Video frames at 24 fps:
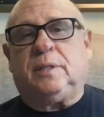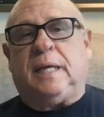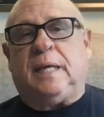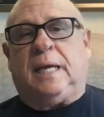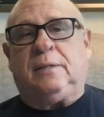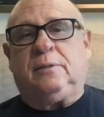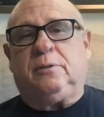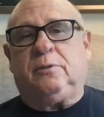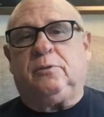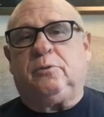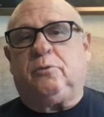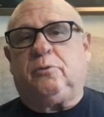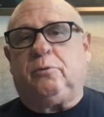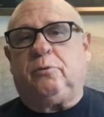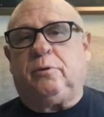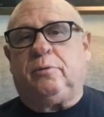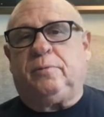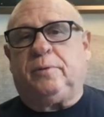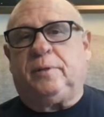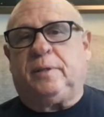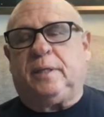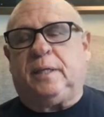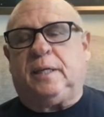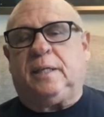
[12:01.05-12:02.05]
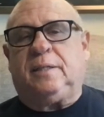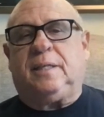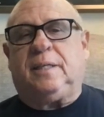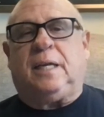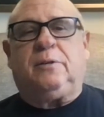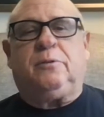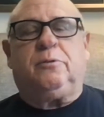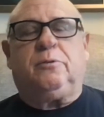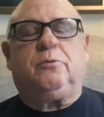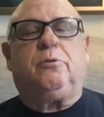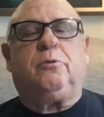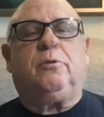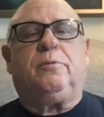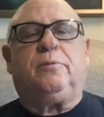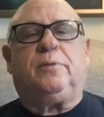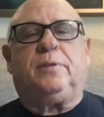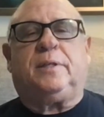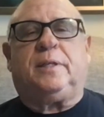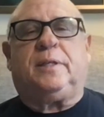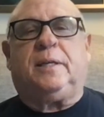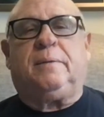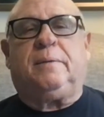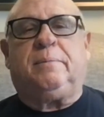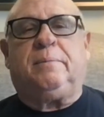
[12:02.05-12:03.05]
kurvate. Sadhu kurvate
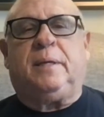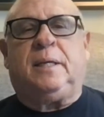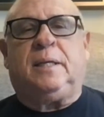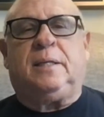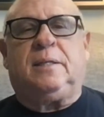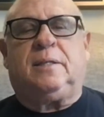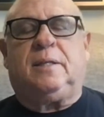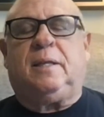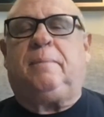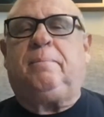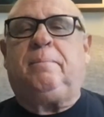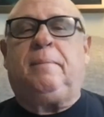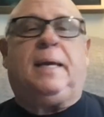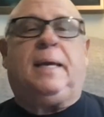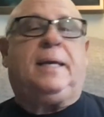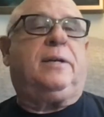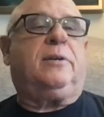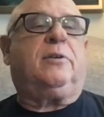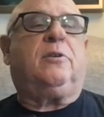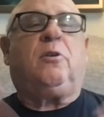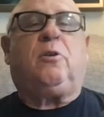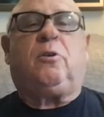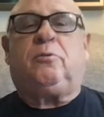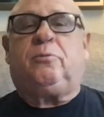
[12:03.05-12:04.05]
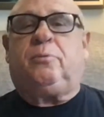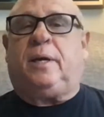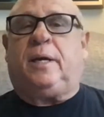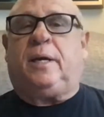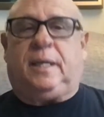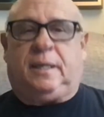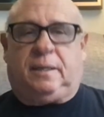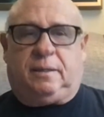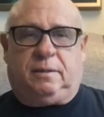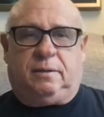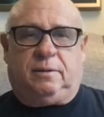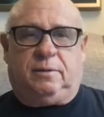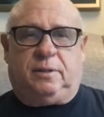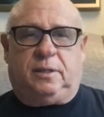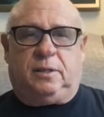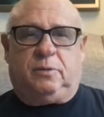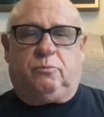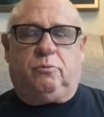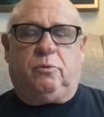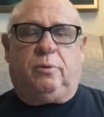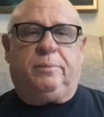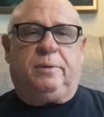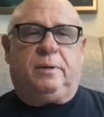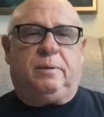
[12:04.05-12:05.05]
means they made it all right. These
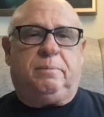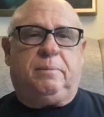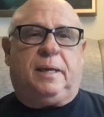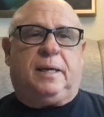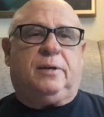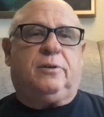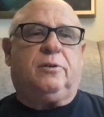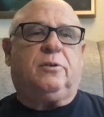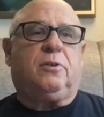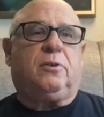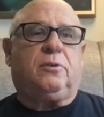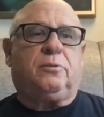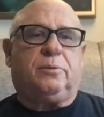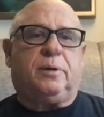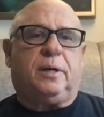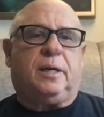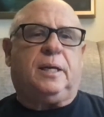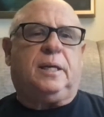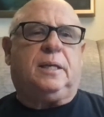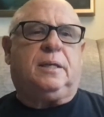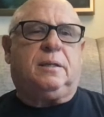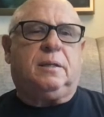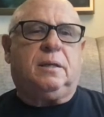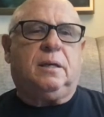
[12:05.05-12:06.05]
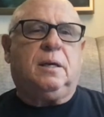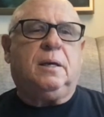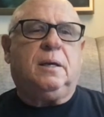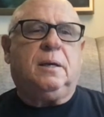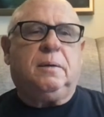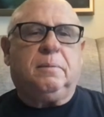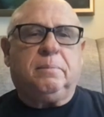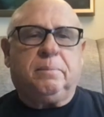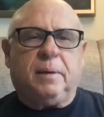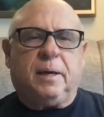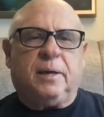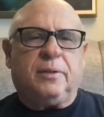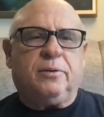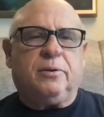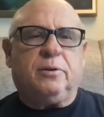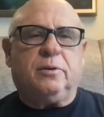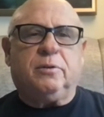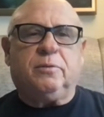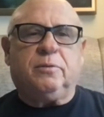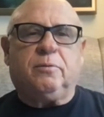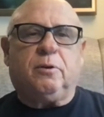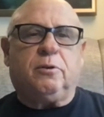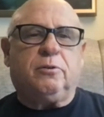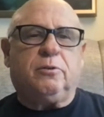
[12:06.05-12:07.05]
women made it all right by their
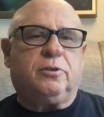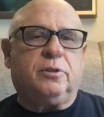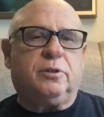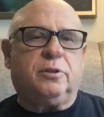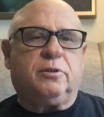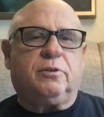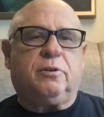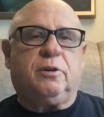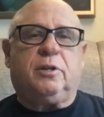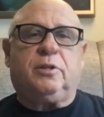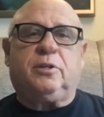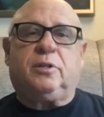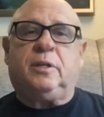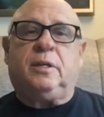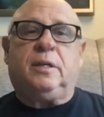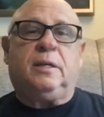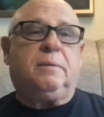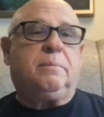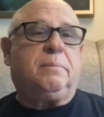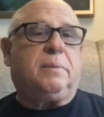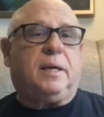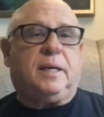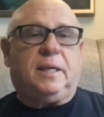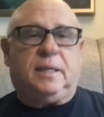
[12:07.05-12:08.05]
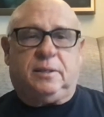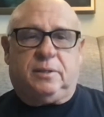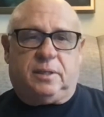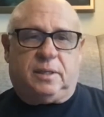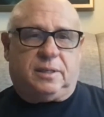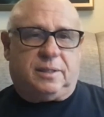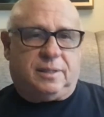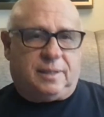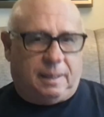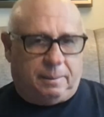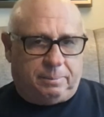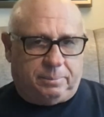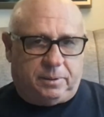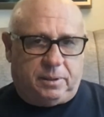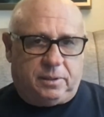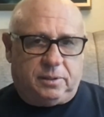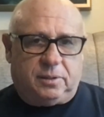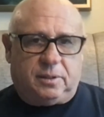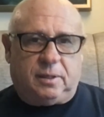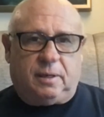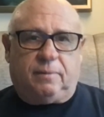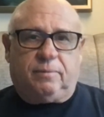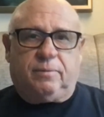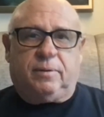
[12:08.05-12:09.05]
devotion to Krishna and by his acceptance
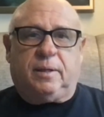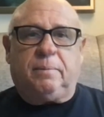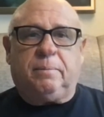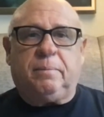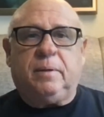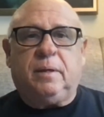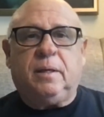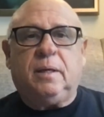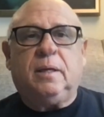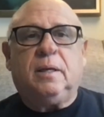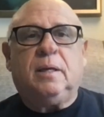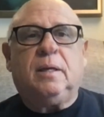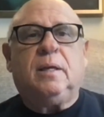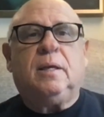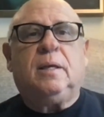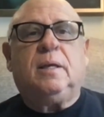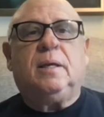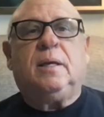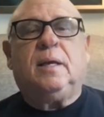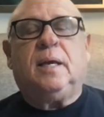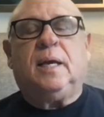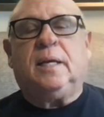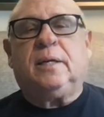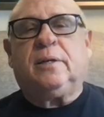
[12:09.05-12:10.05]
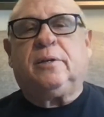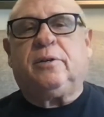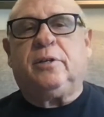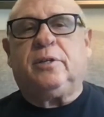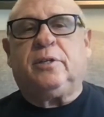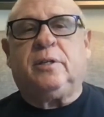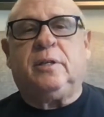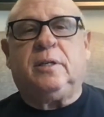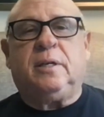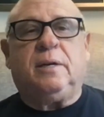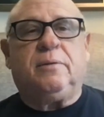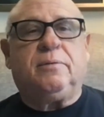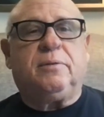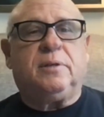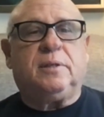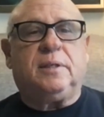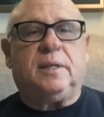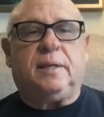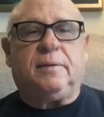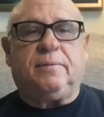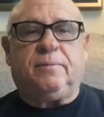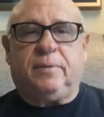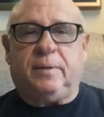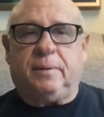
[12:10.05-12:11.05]
of them, and Krishna never
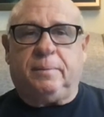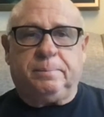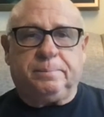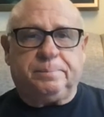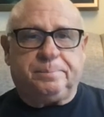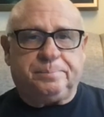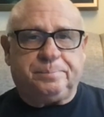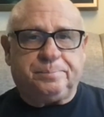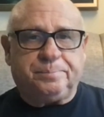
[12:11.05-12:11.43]
left them.